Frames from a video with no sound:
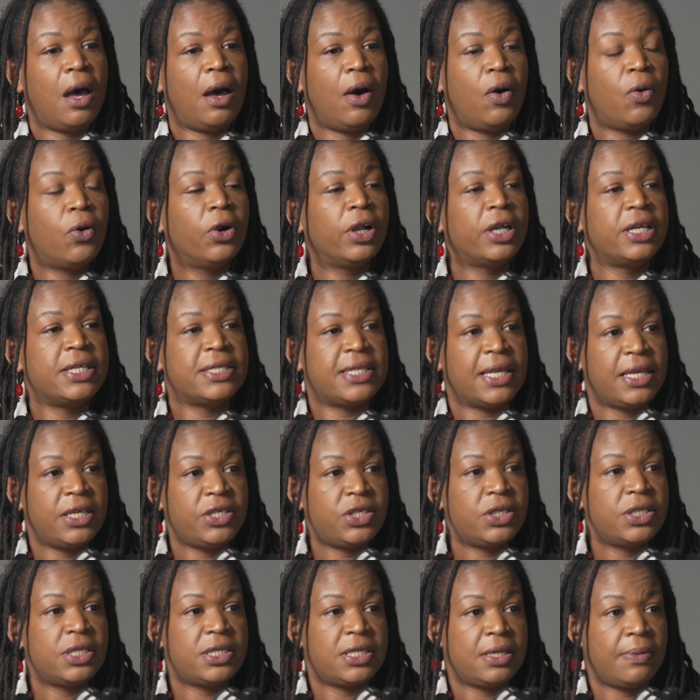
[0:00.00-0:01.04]

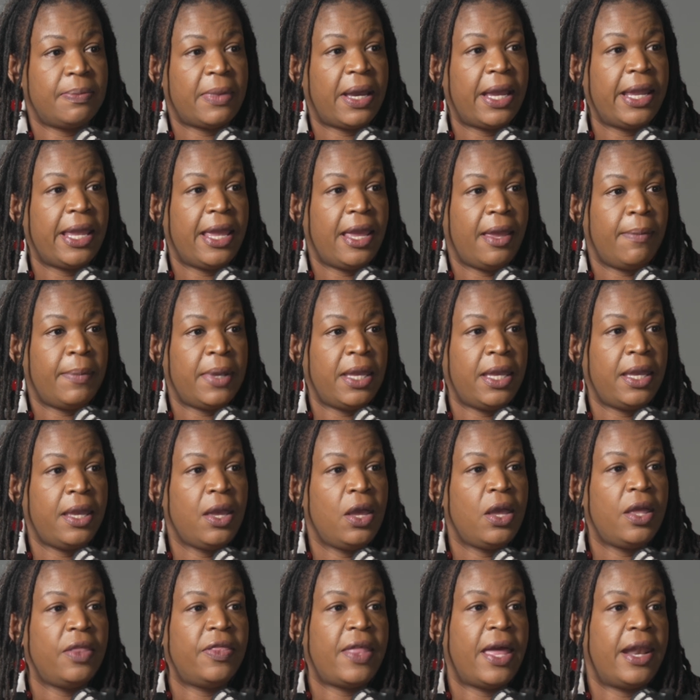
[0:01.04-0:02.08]
organizations in Miami
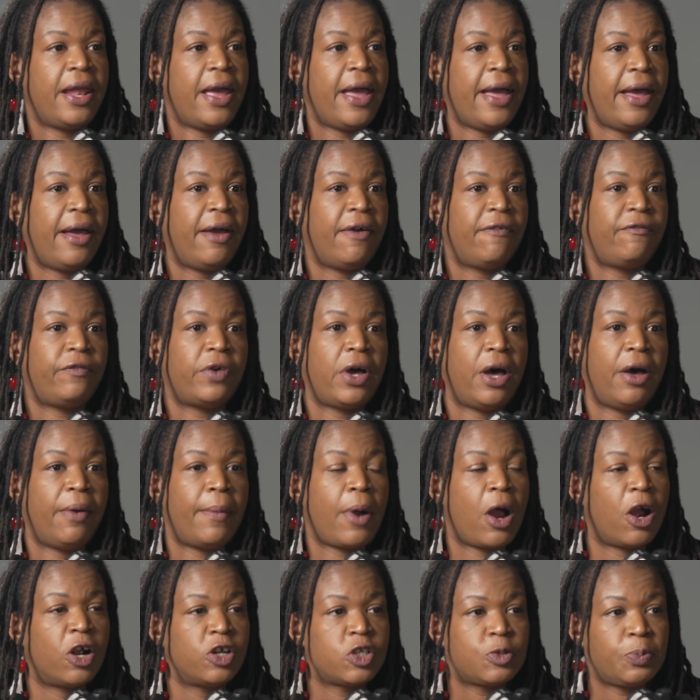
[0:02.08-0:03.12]
that have
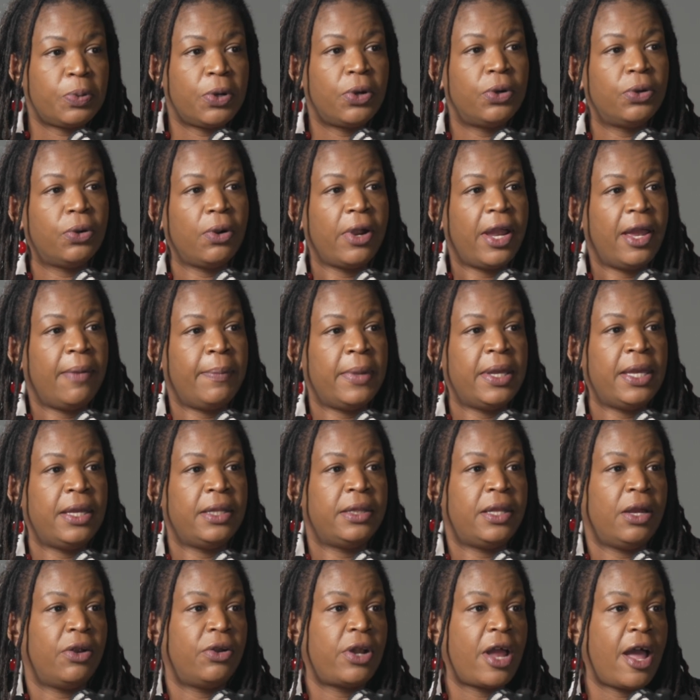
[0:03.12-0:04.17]
arts programming.
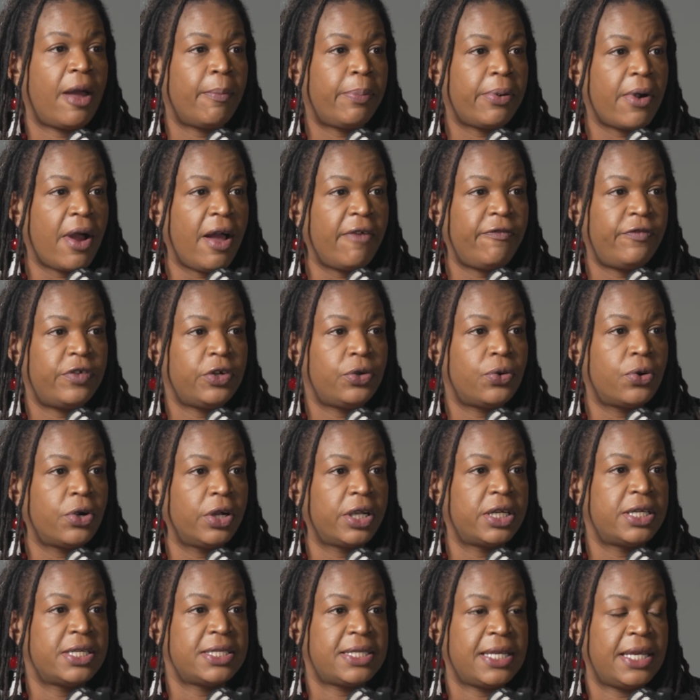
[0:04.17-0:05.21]
They're nonprofit
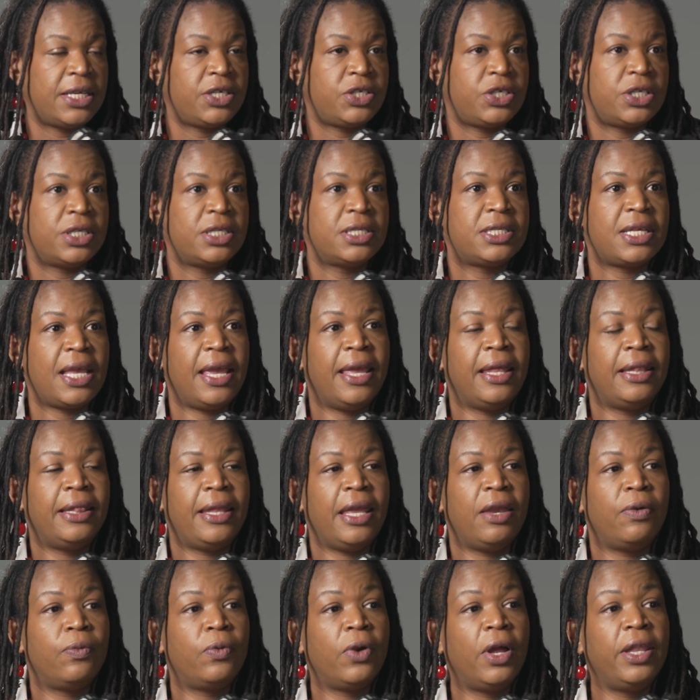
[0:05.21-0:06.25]
organizations, and
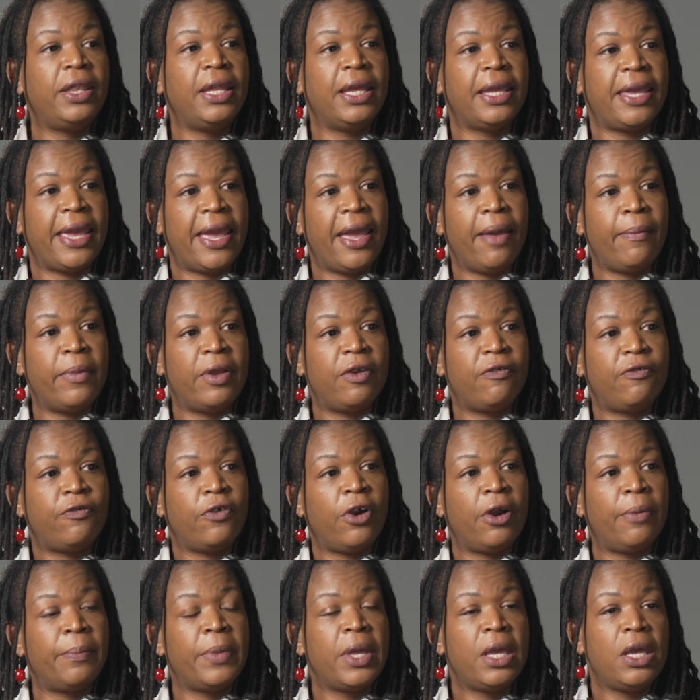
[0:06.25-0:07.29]
they run the gamut
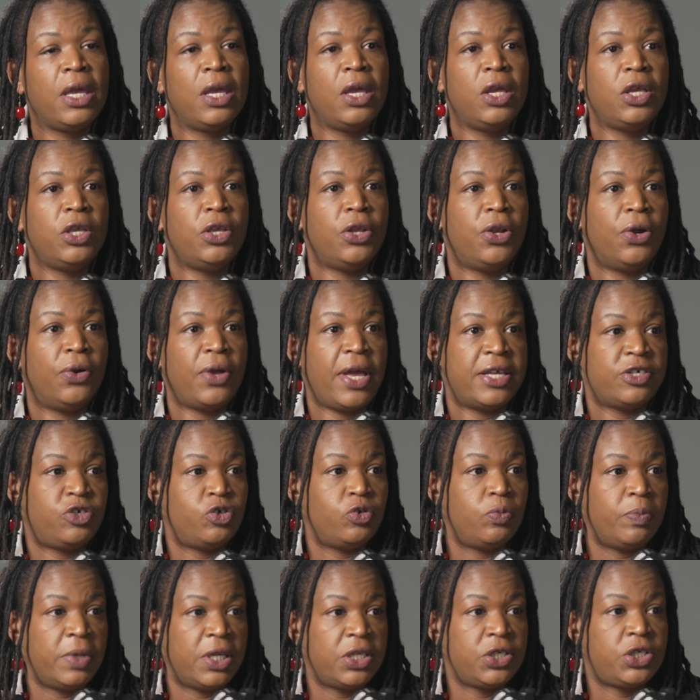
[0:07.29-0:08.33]
from, you know, as
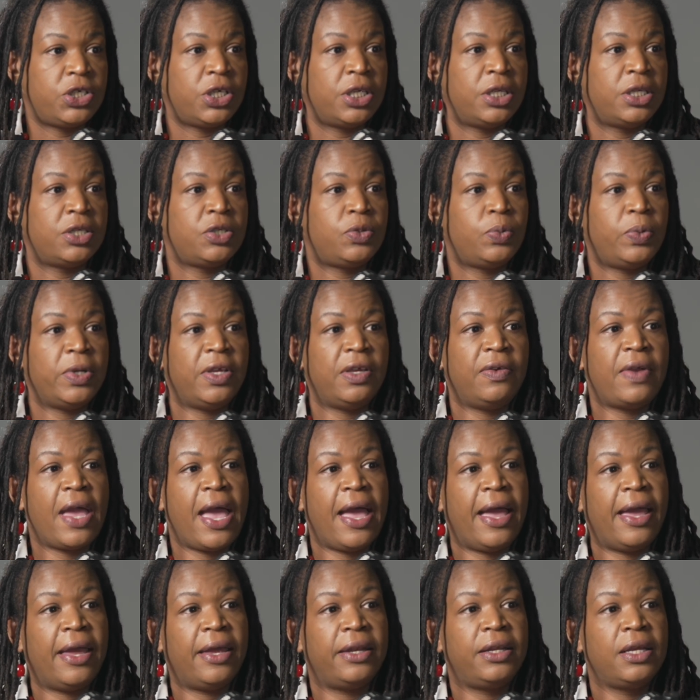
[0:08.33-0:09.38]
you mentioned, we've
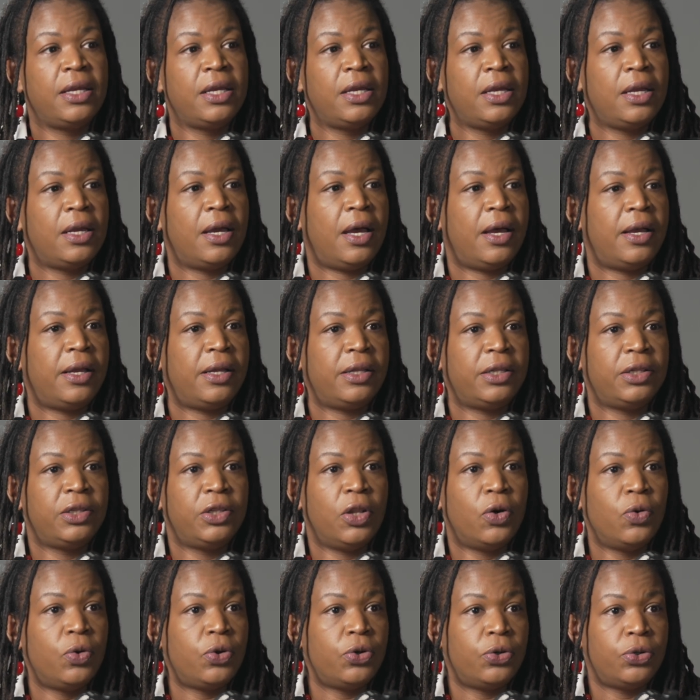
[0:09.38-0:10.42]
had
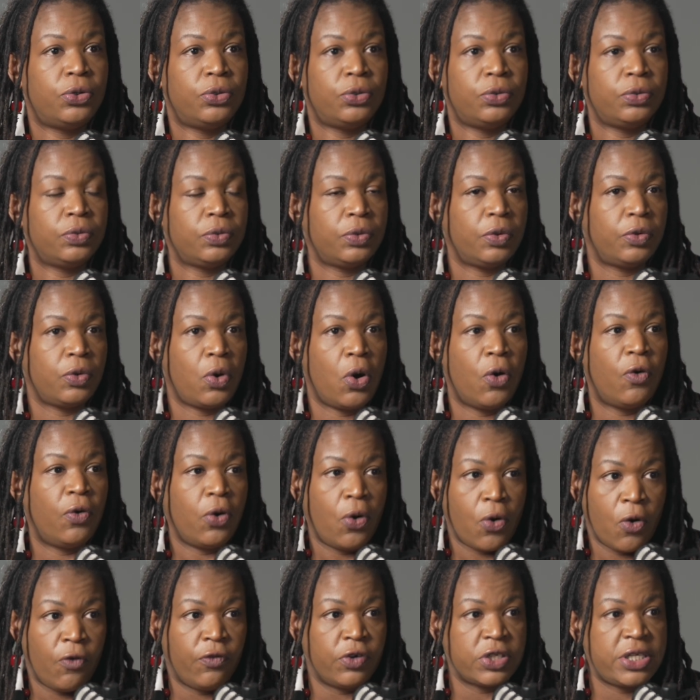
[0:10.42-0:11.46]
local
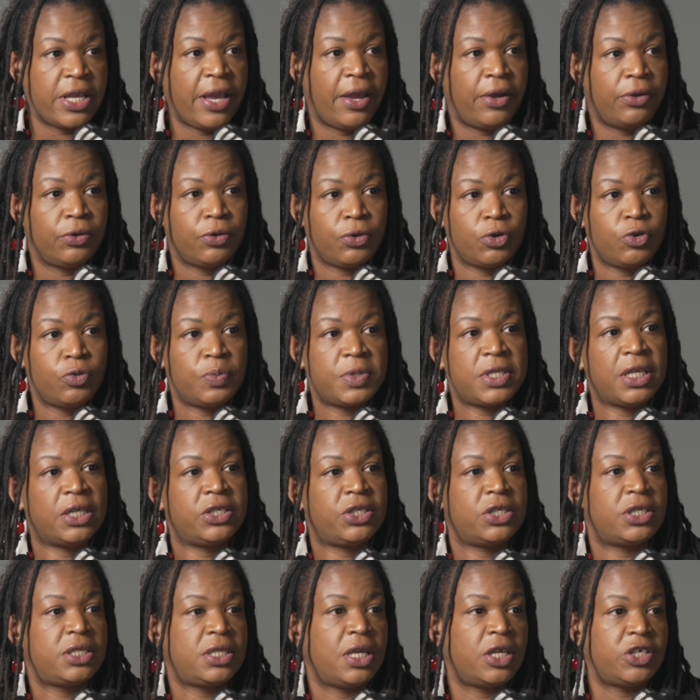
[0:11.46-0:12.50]
Overtown groups such
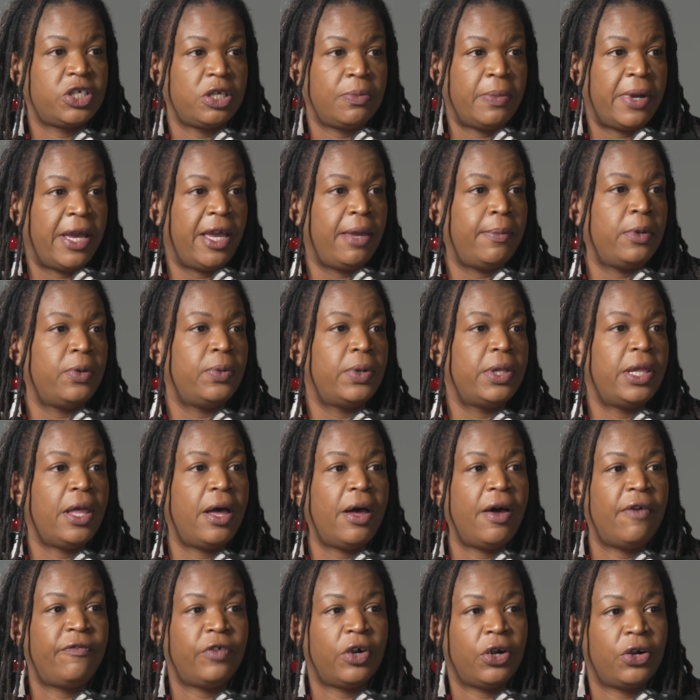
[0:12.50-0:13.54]
as Touching Miami with
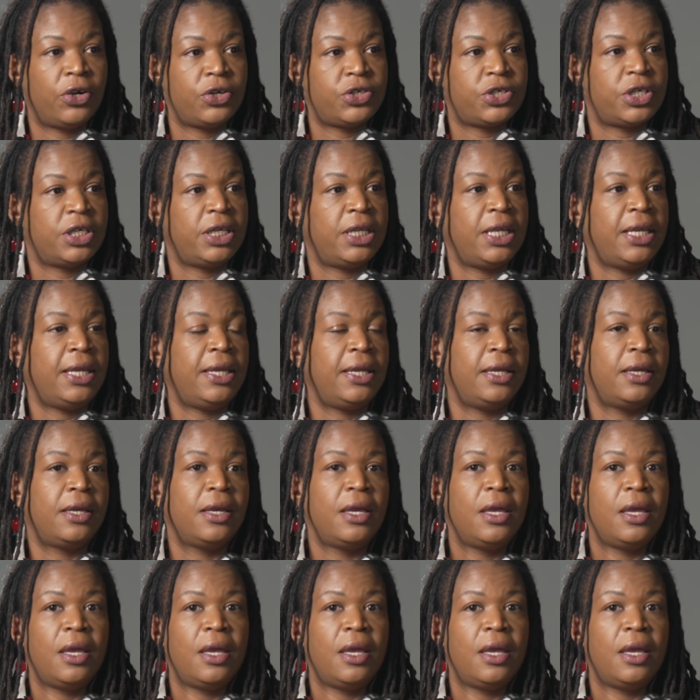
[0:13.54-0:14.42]
Love, Urgent Inc.,